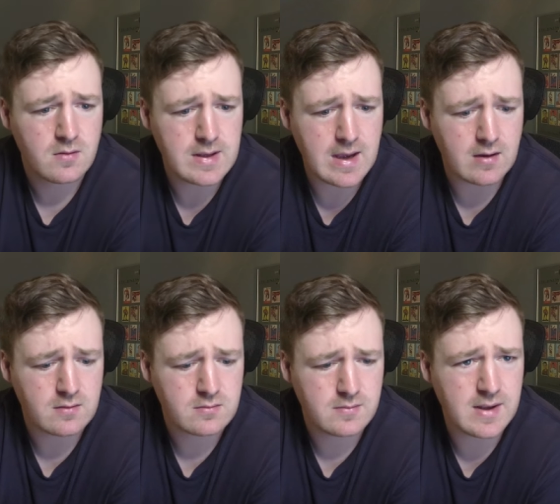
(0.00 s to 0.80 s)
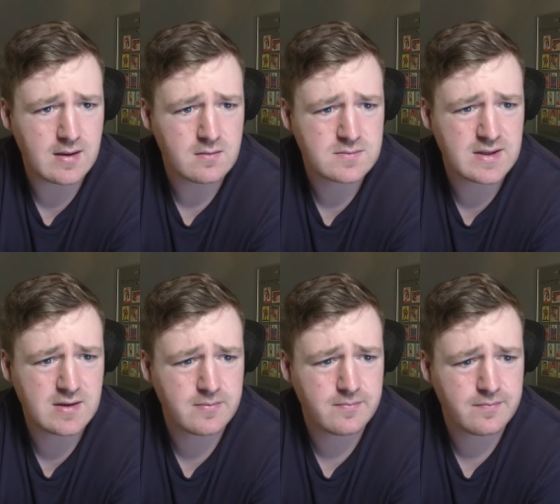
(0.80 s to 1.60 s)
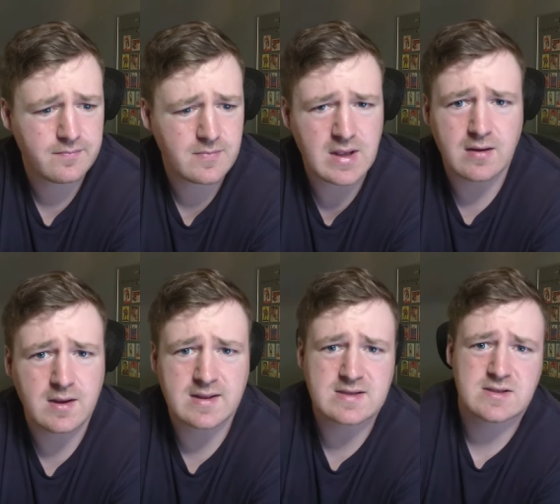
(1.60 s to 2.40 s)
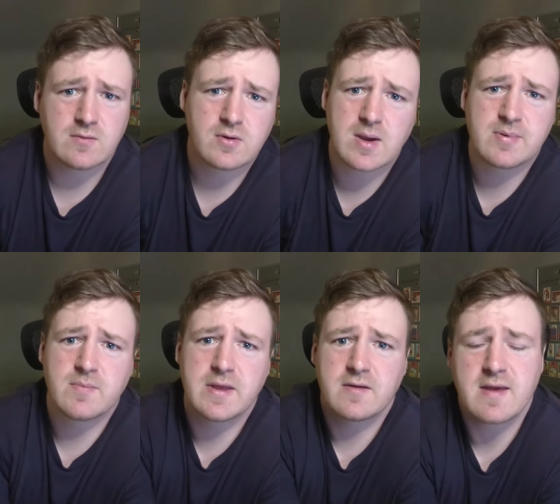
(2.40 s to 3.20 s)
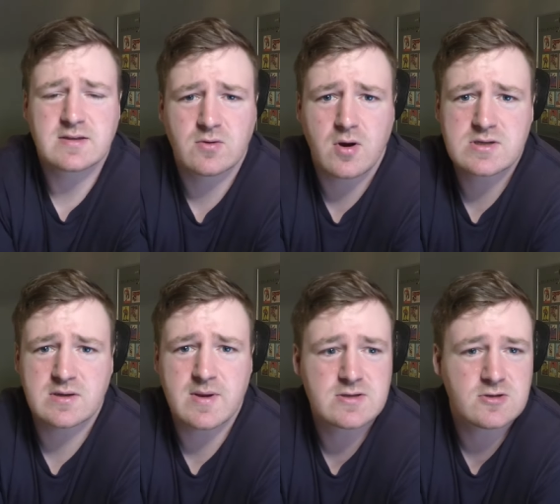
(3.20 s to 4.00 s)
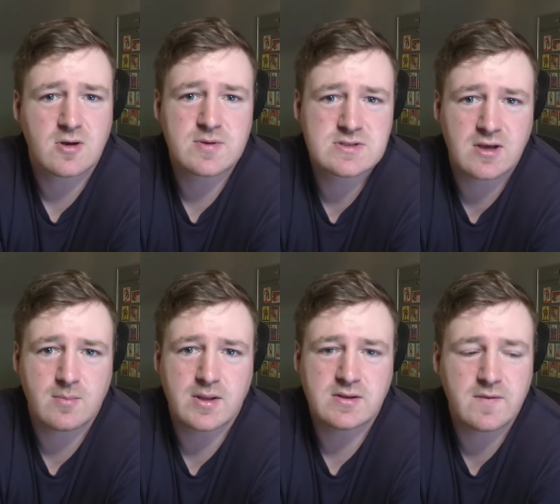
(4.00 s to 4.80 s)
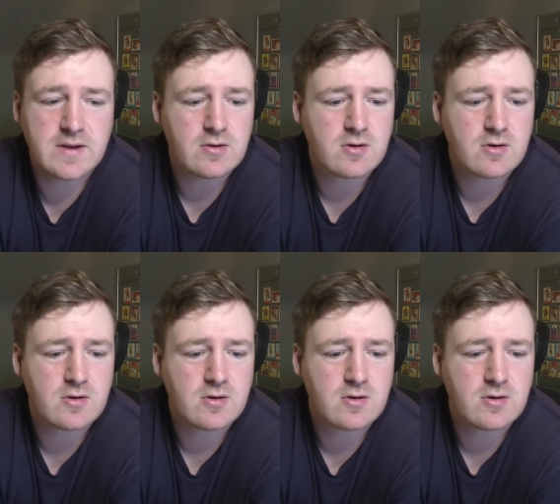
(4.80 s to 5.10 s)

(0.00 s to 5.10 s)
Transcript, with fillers: is that it? Yeah, I think that's it. We're wrapped up there. Thanks for watching. Make sure to drop a sub, like the video,